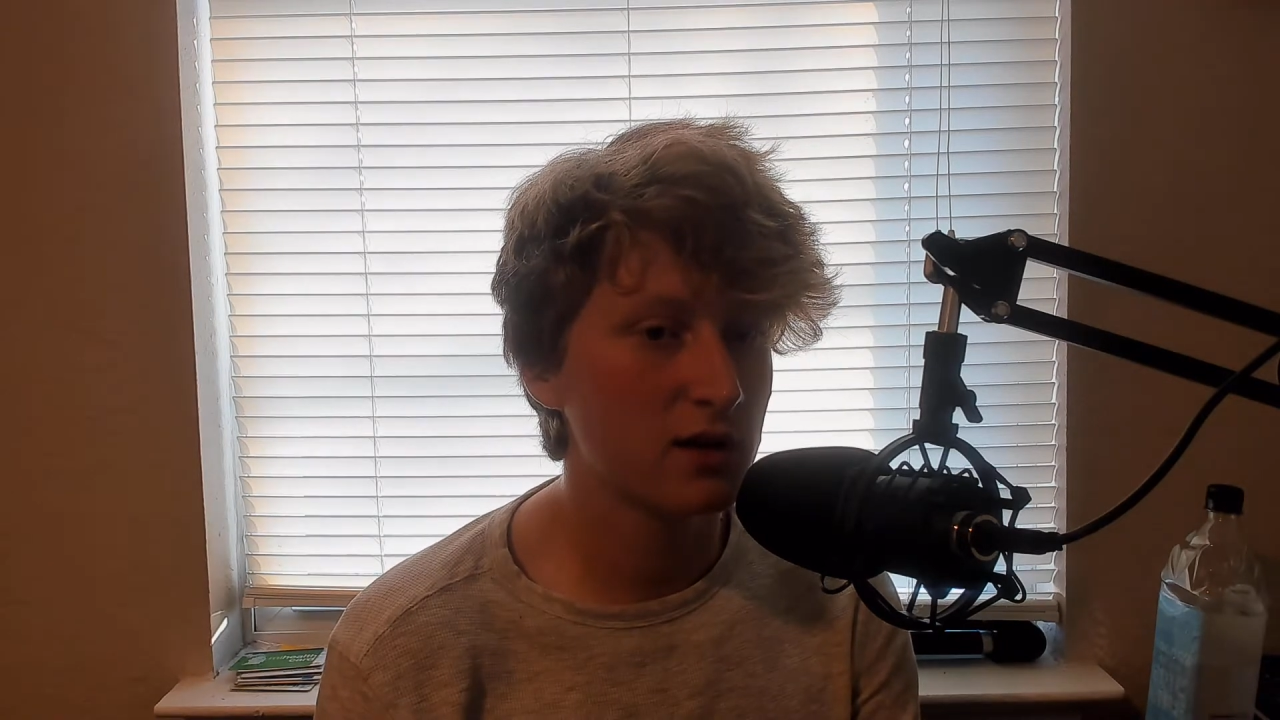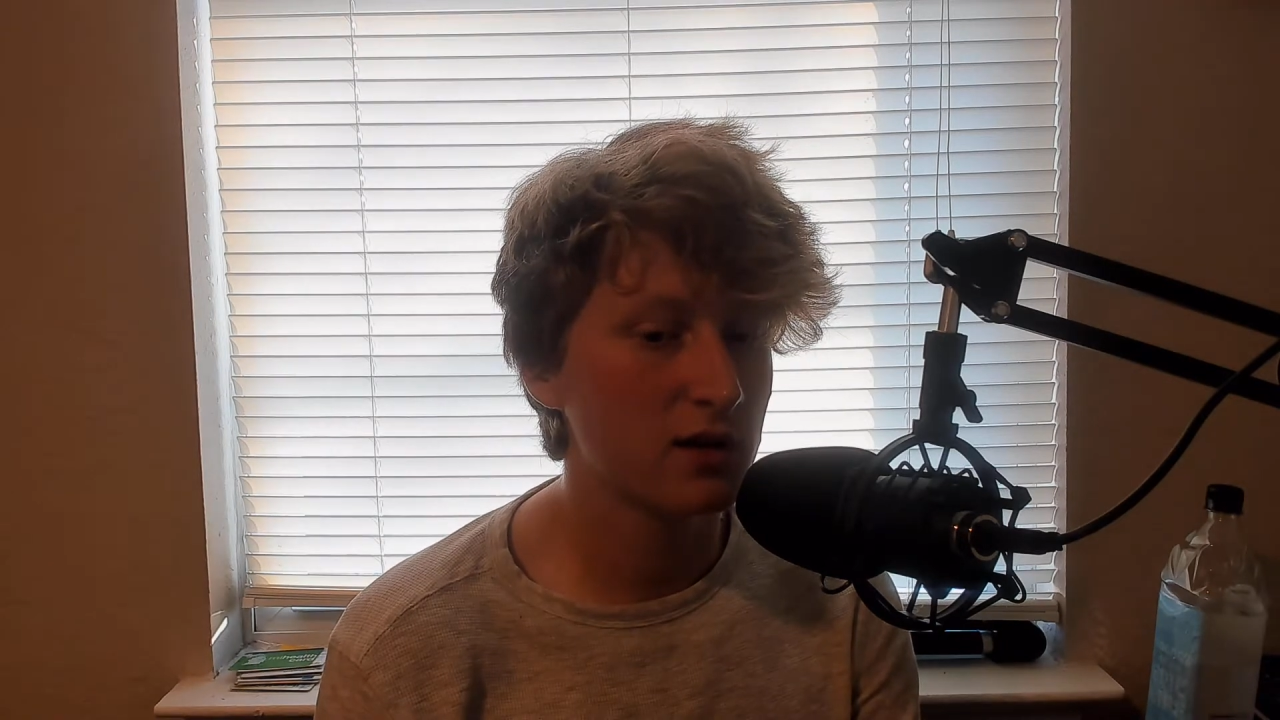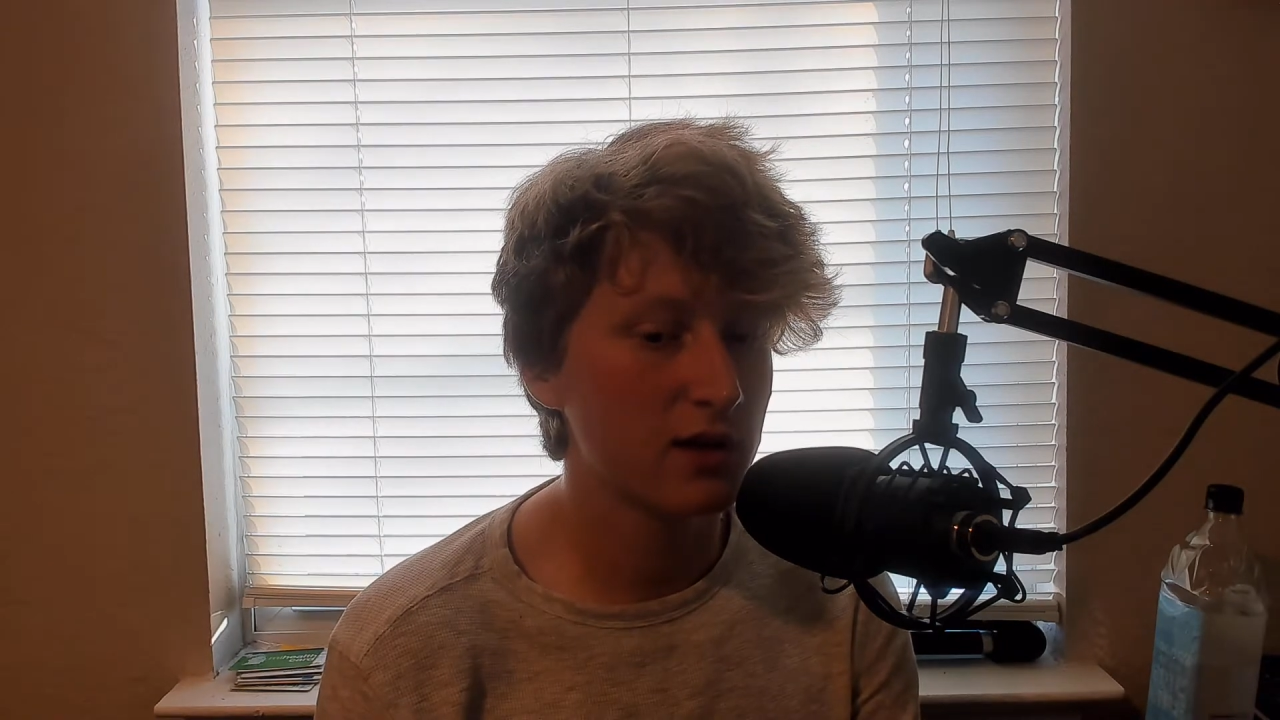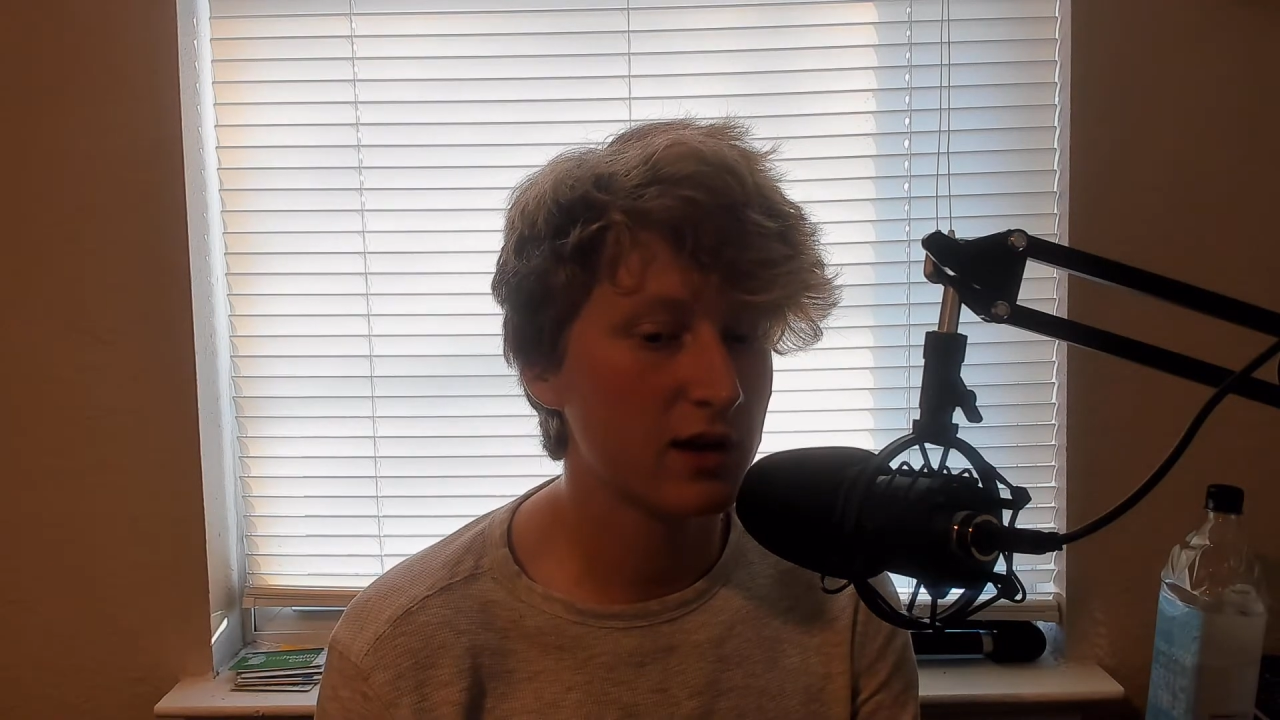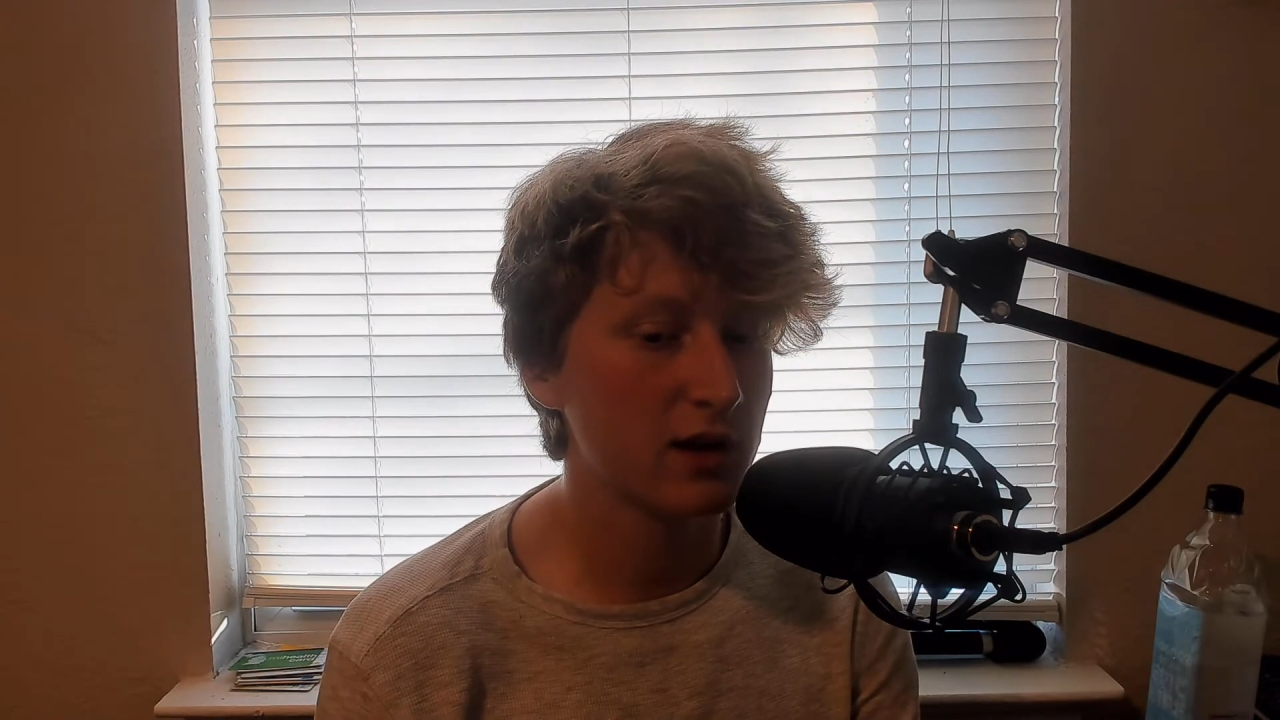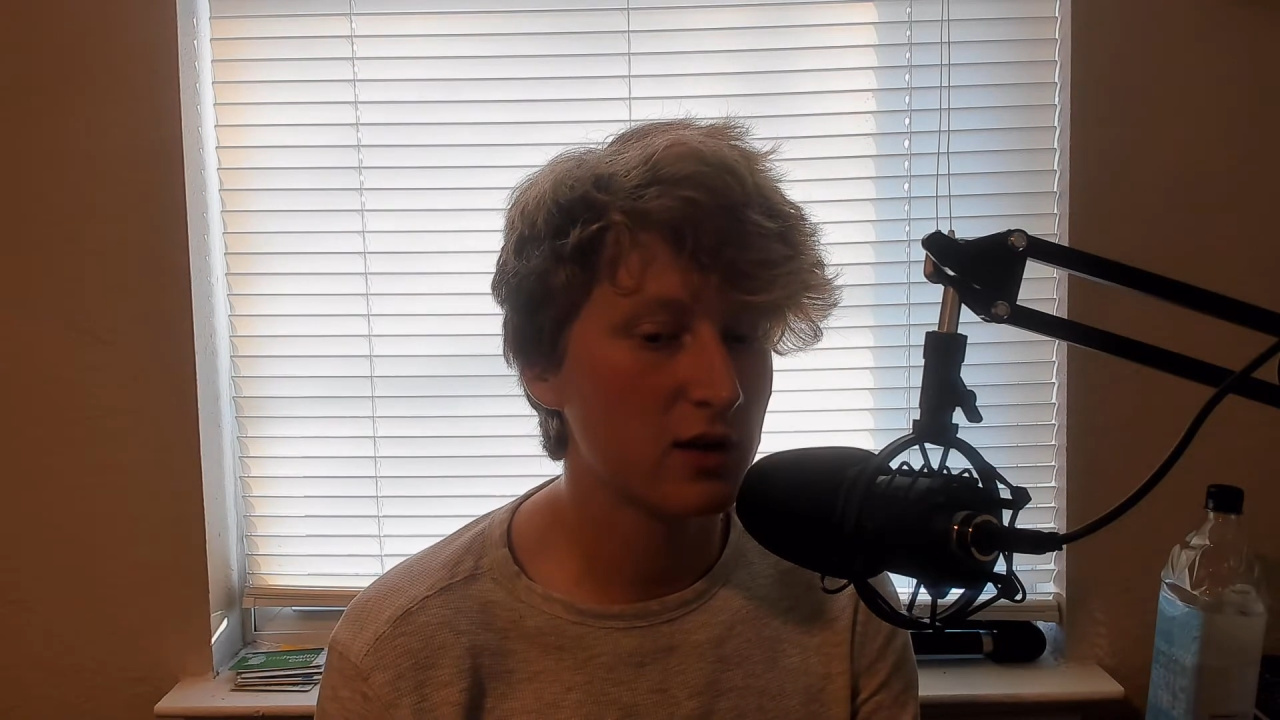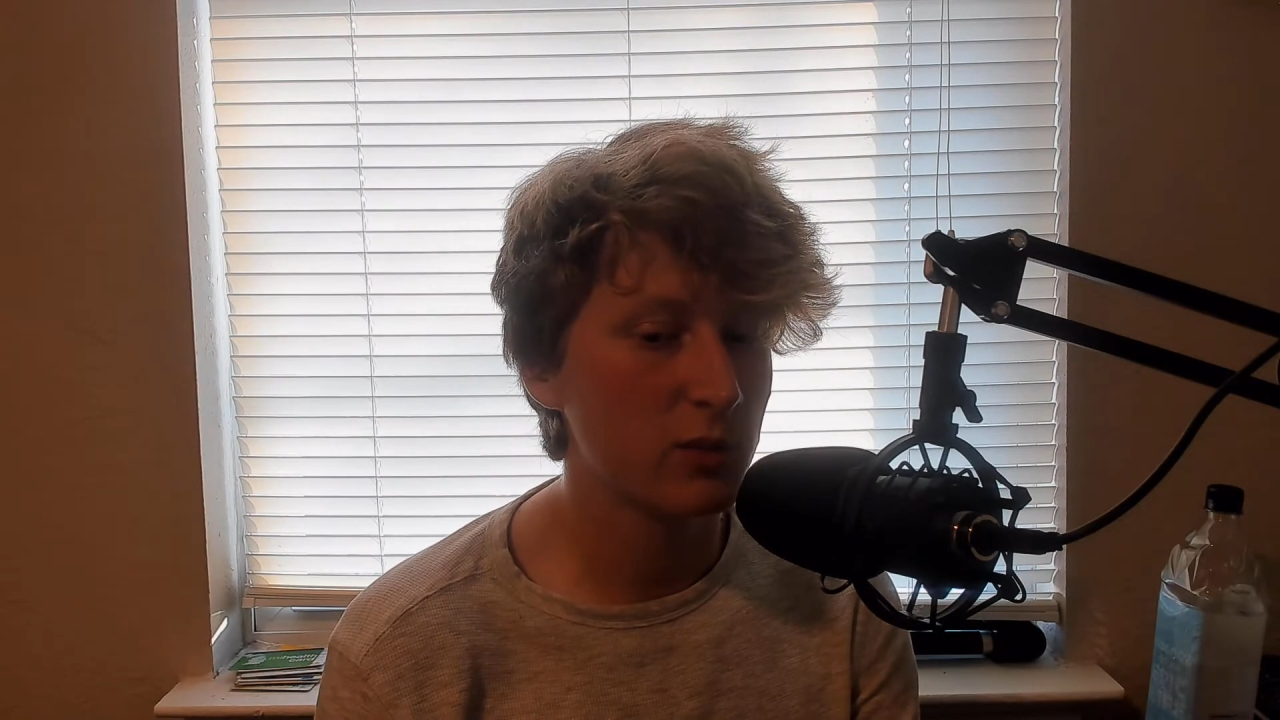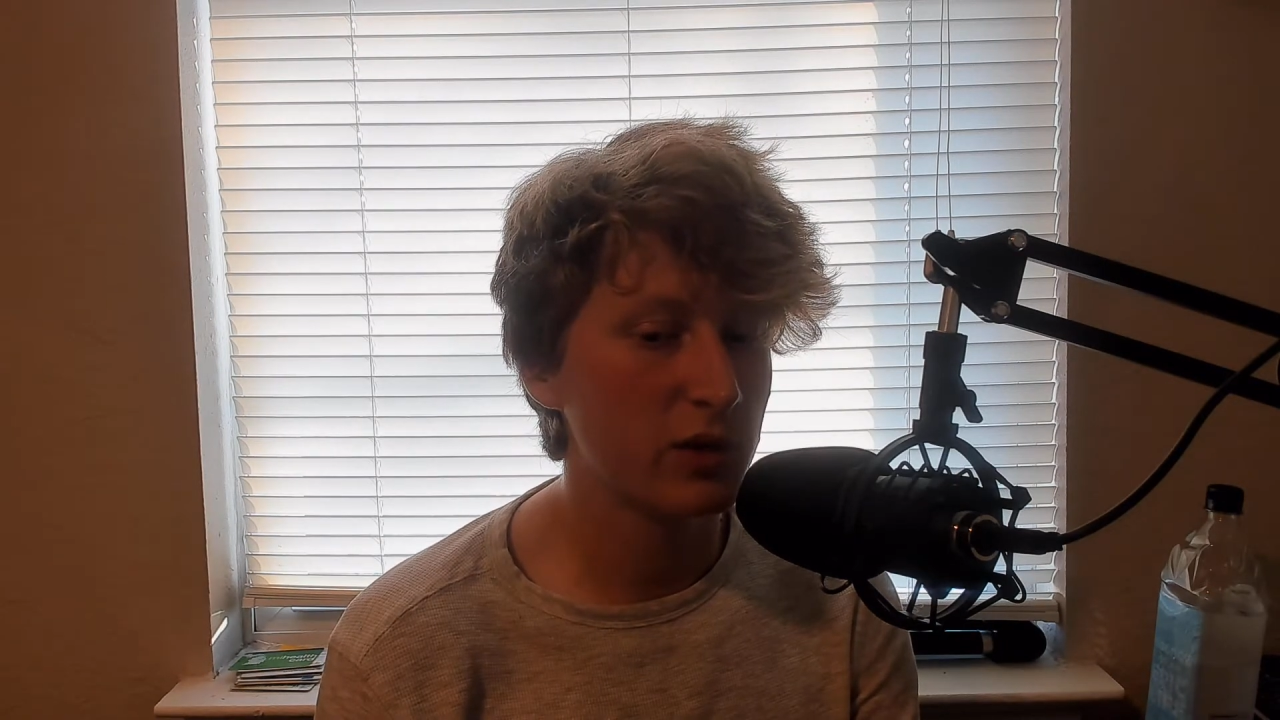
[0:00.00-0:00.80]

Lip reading: like it could be